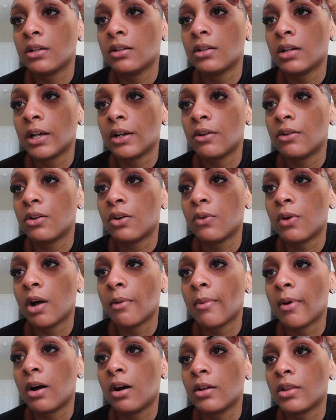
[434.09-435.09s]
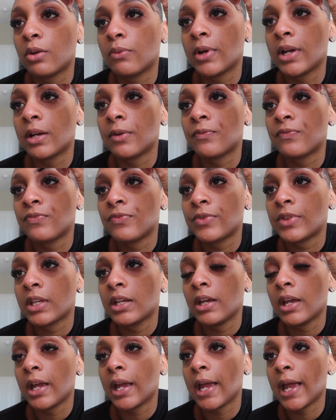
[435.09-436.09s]
I don't go up all the way
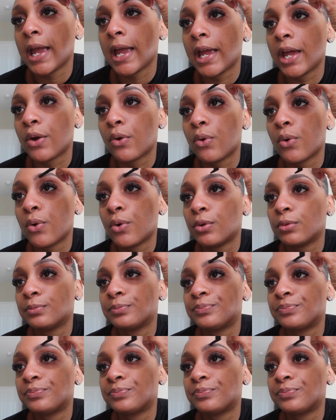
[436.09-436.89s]
at all,